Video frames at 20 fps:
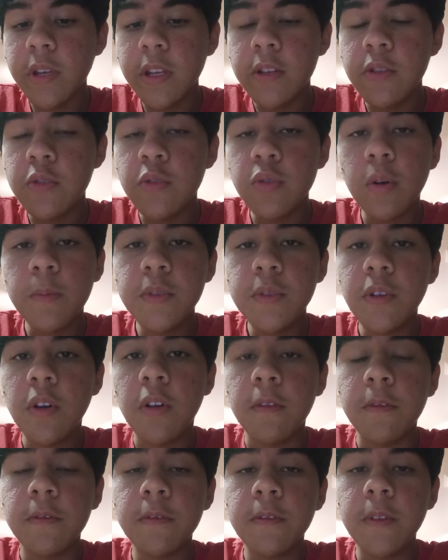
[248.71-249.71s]
drops
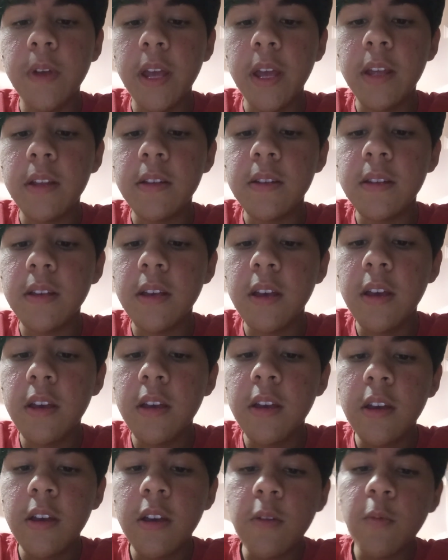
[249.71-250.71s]
off, and
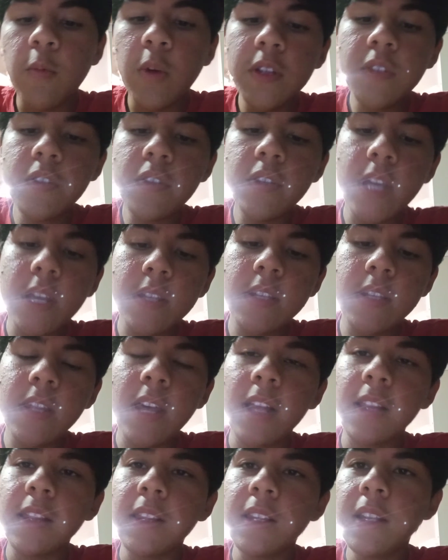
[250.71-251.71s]
once you get to
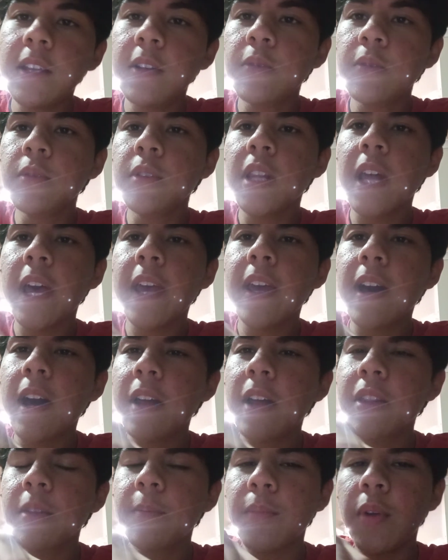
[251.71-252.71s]
that little layer
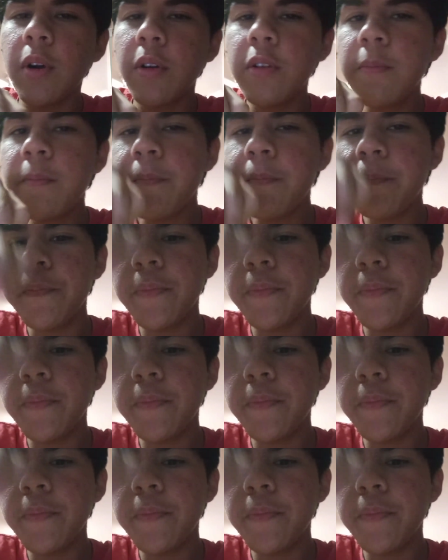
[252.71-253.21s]
at the bottom,